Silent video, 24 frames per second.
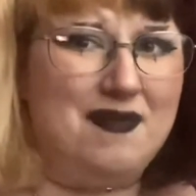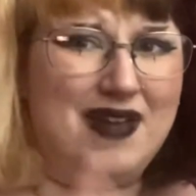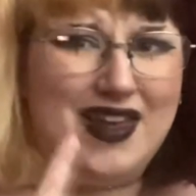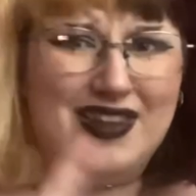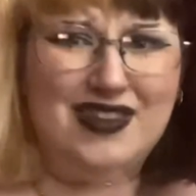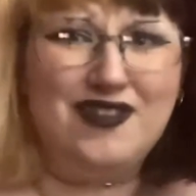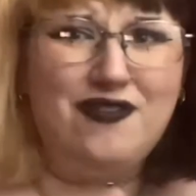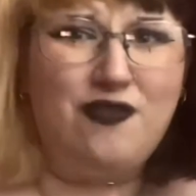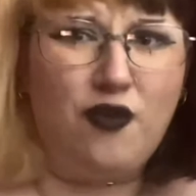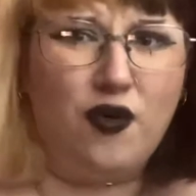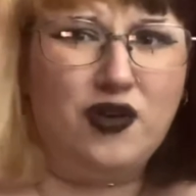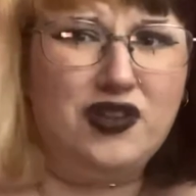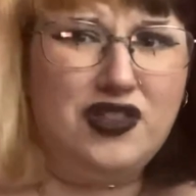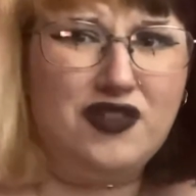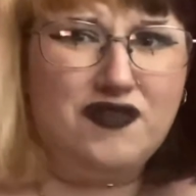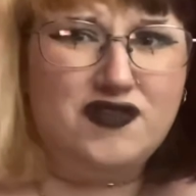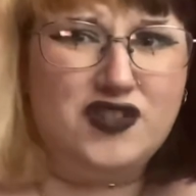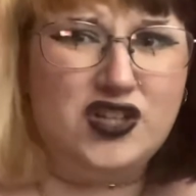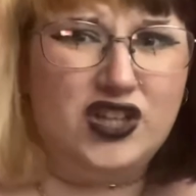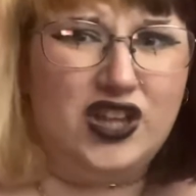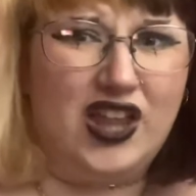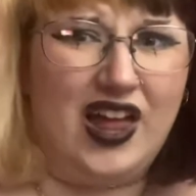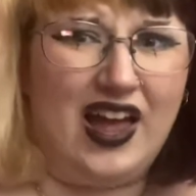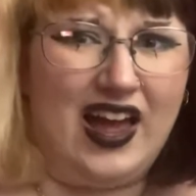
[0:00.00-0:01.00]
And the 4th of
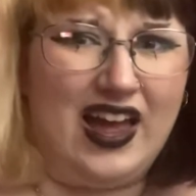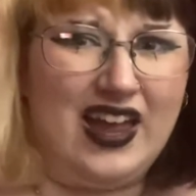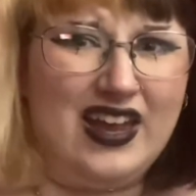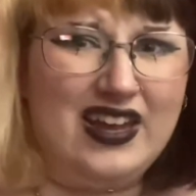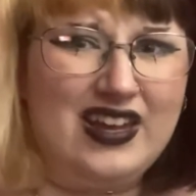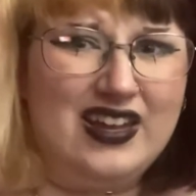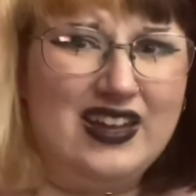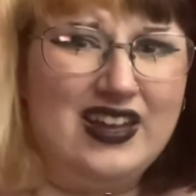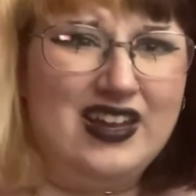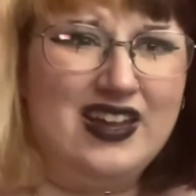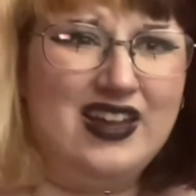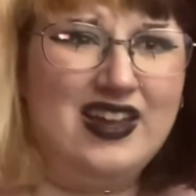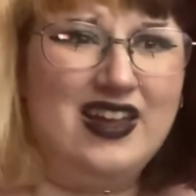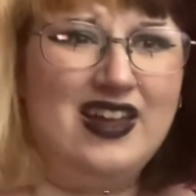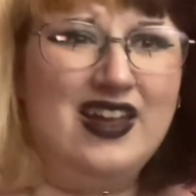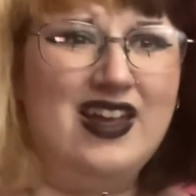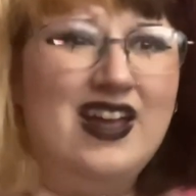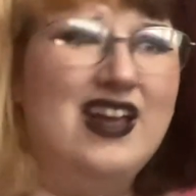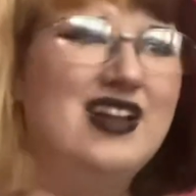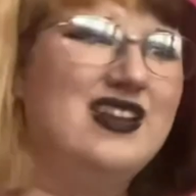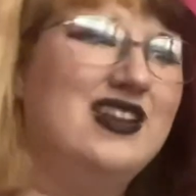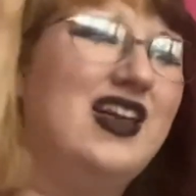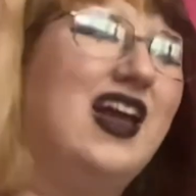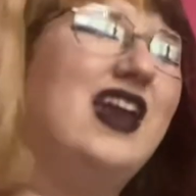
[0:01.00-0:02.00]
July,
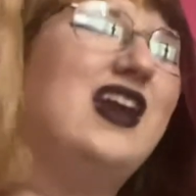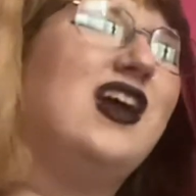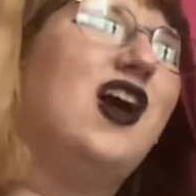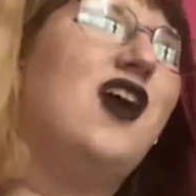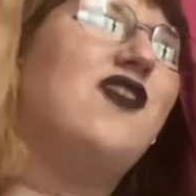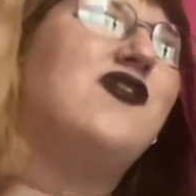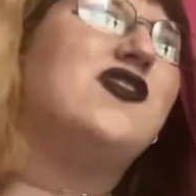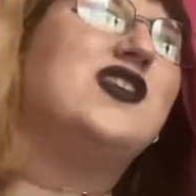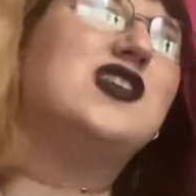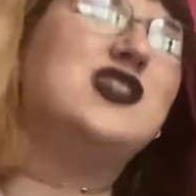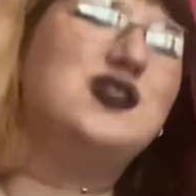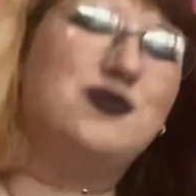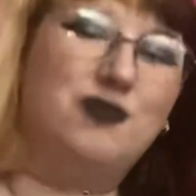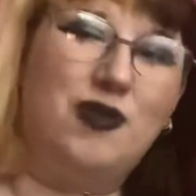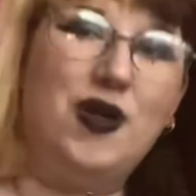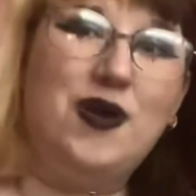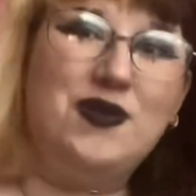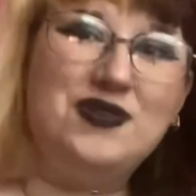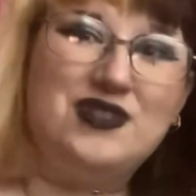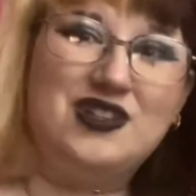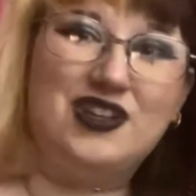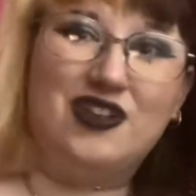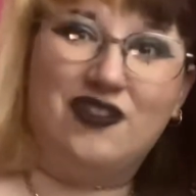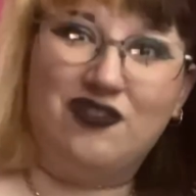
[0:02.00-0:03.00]
lighting off
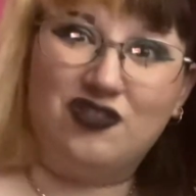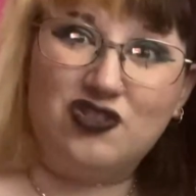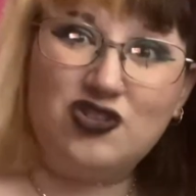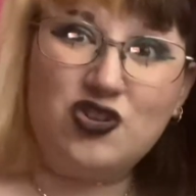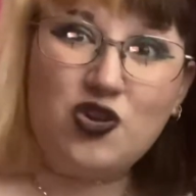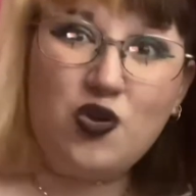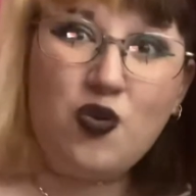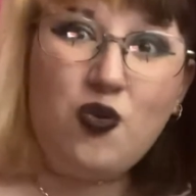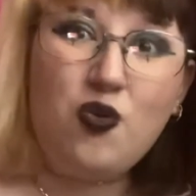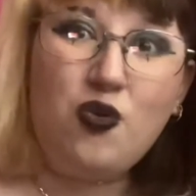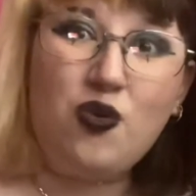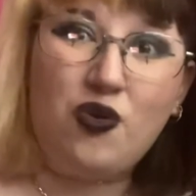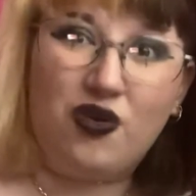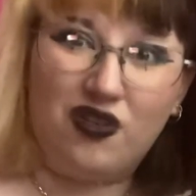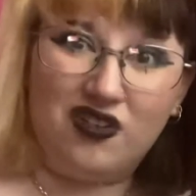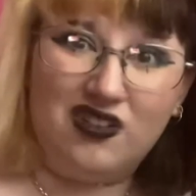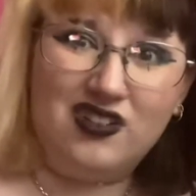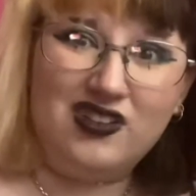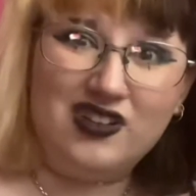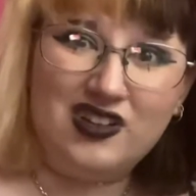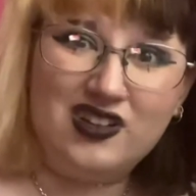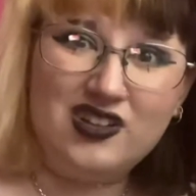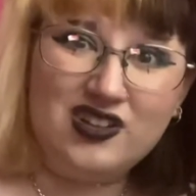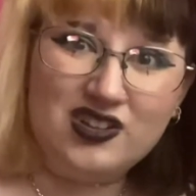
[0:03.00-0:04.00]
explosives. Cool.
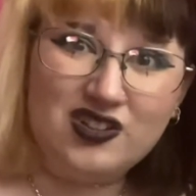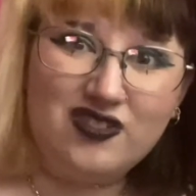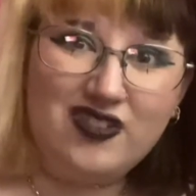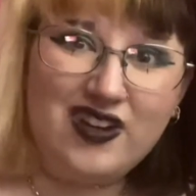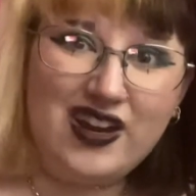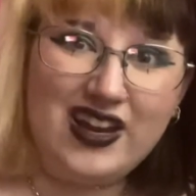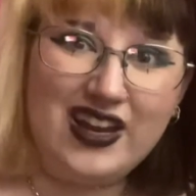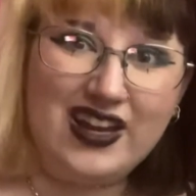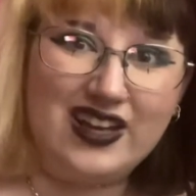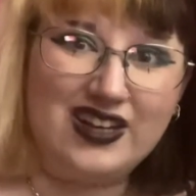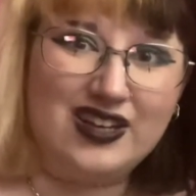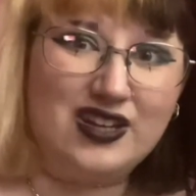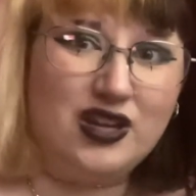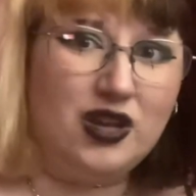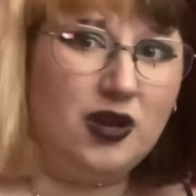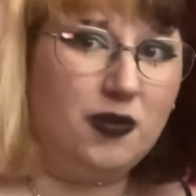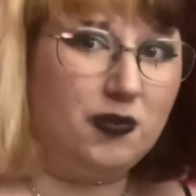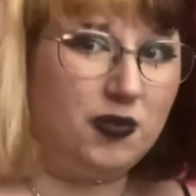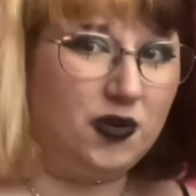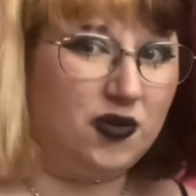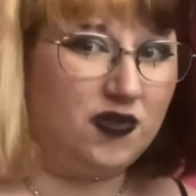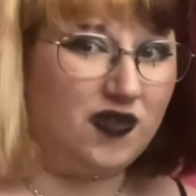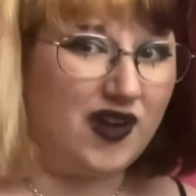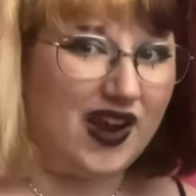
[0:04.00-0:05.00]
Great.
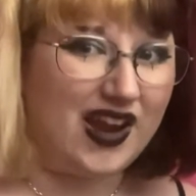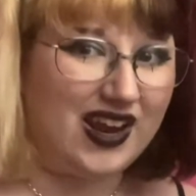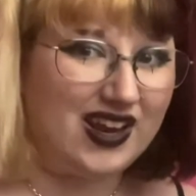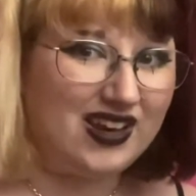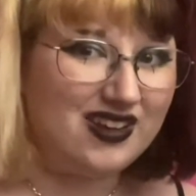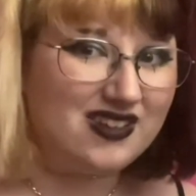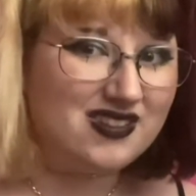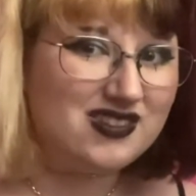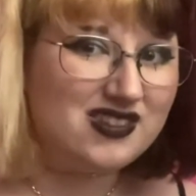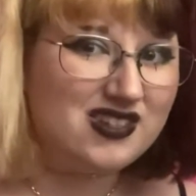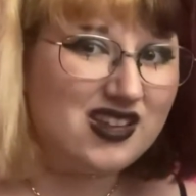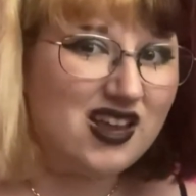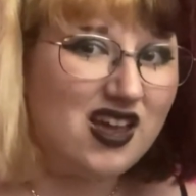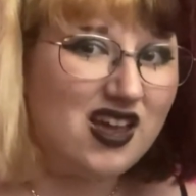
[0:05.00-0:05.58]
Parades.